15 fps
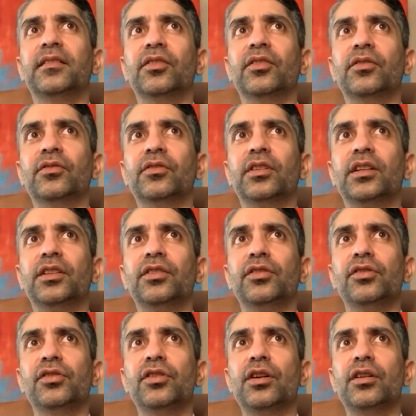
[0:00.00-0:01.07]
You know, uh,
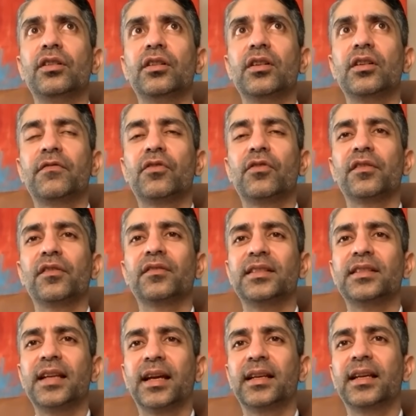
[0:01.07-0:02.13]
uh, of course,
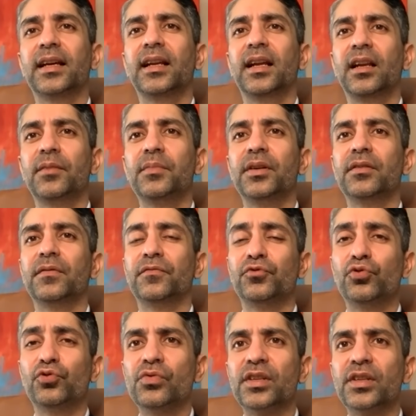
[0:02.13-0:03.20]
the technical element,
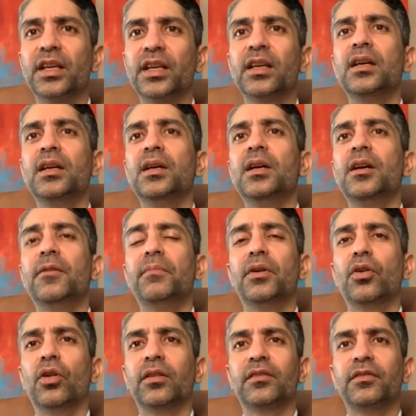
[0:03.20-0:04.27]
shooting,
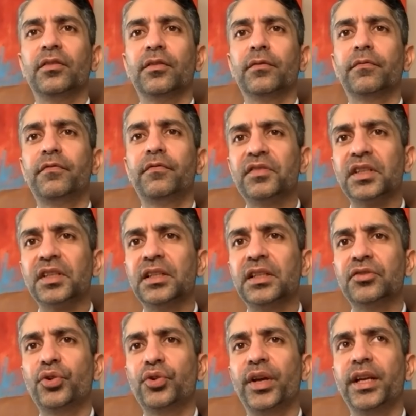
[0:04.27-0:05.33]
but also
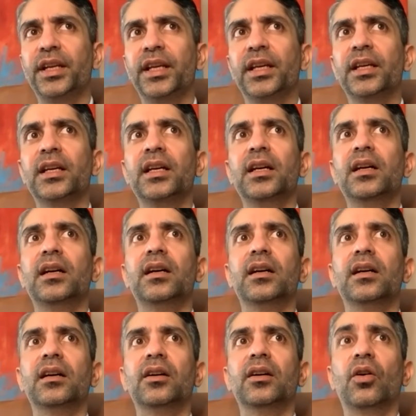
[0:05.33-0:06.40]
physical training, uh,
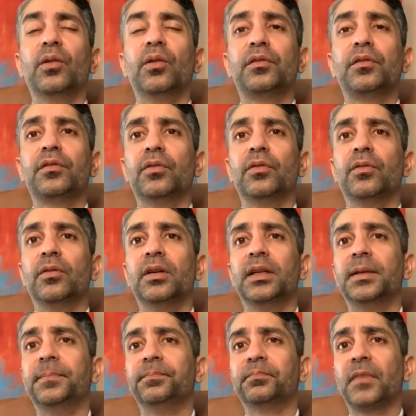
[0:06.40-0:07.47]
also
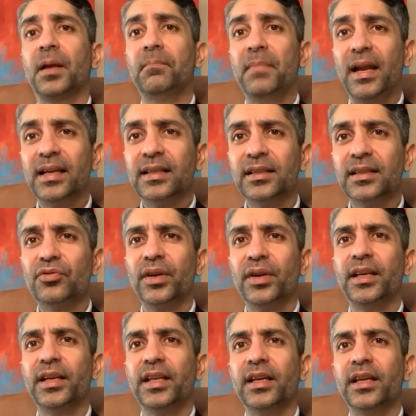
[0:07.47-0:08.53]
um, mental
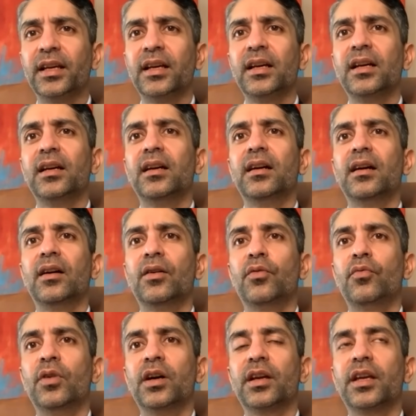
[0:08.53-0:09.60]
training, uh,
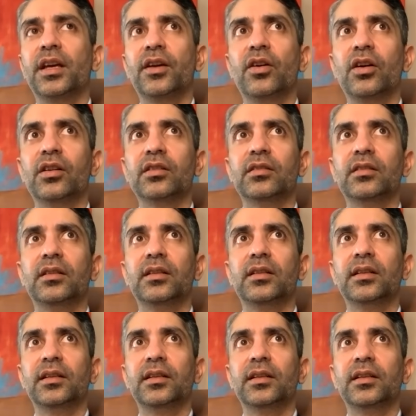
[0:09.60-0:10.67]
working on
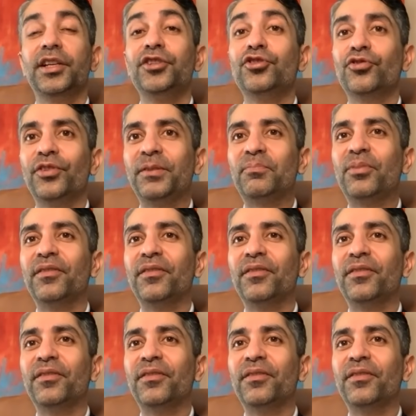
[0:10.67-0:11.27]
uh, injury